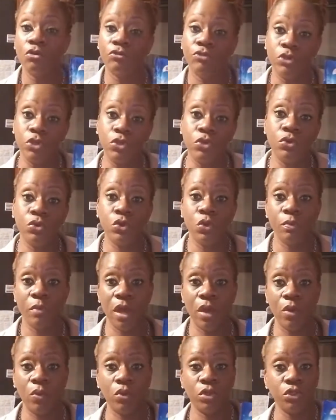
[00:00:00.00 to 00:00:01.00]
For you, you
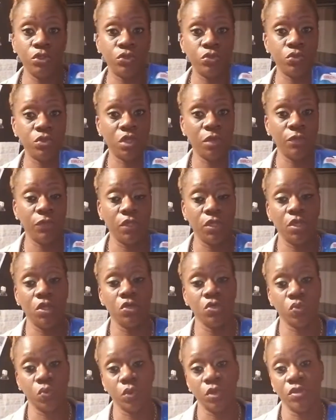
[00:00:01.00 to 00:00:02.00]
might want to do something
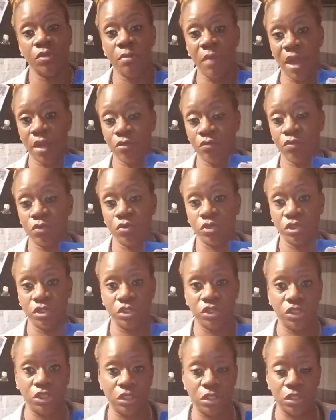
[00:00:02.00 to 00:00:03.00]
else where the macaroni
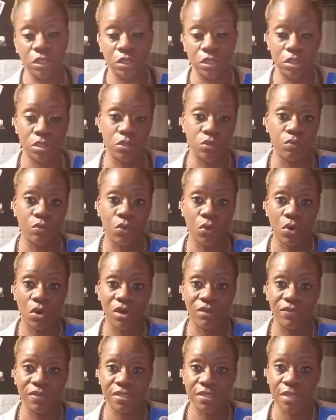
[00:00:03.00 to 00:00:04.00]
and cheese is
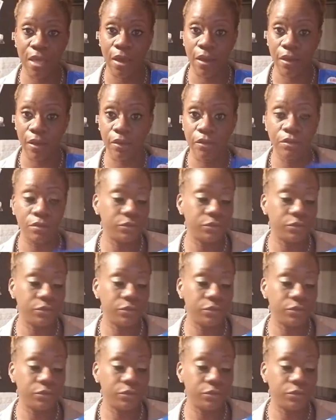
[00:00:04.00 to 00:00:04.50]
more of a side.